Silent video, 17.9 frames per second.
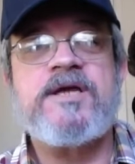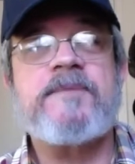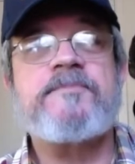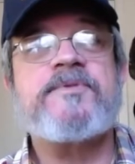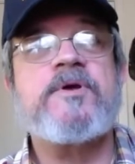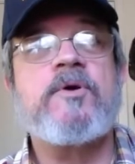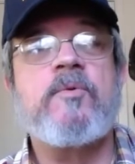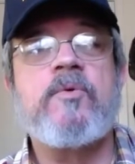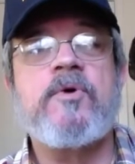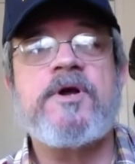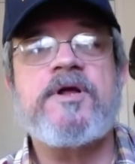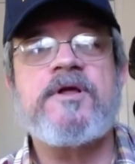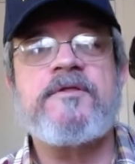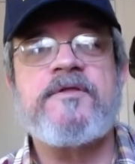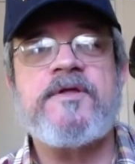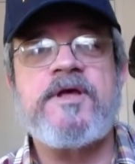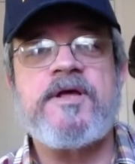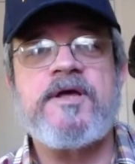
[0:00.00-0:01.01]
up to one
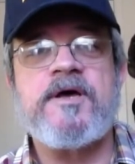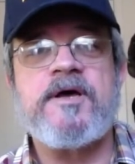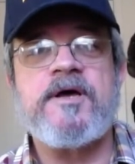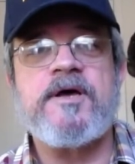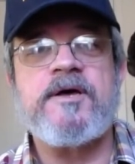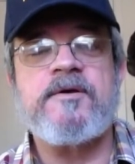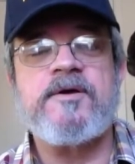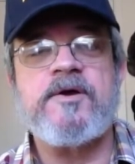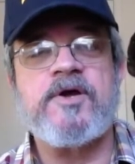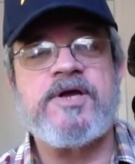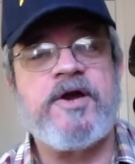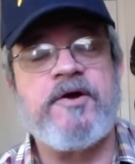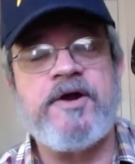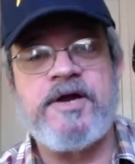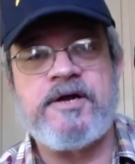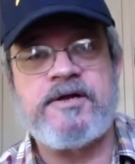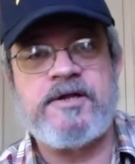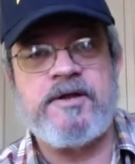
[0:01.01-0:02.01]
of the
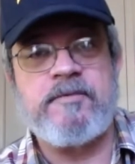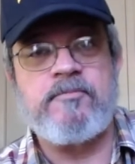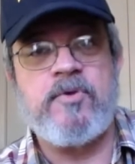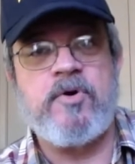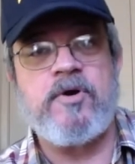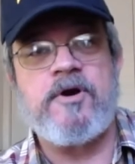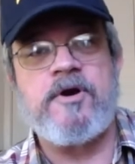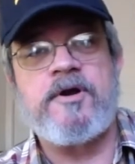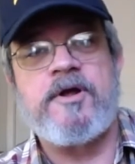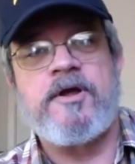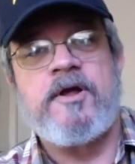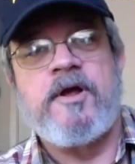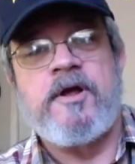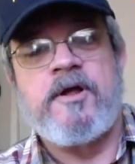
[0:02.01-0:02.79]
carrying a clipboard,